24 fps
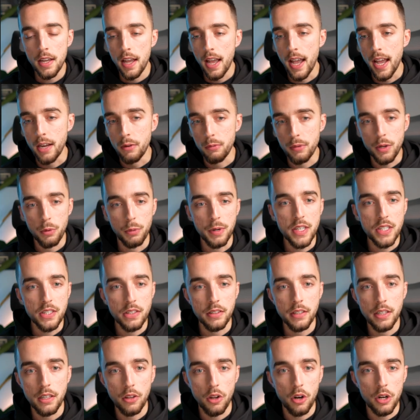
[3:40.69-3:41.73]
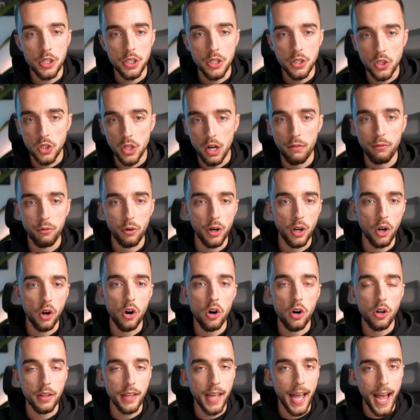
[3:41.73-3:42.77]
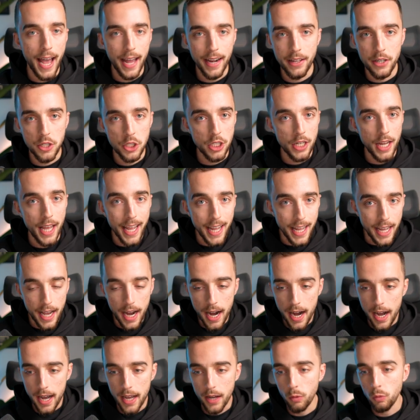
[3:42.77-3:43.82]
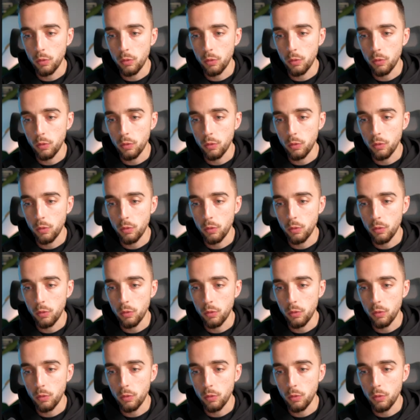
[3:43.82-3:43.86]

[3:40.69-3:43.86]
And we recently launched a software called Ad Engine AI,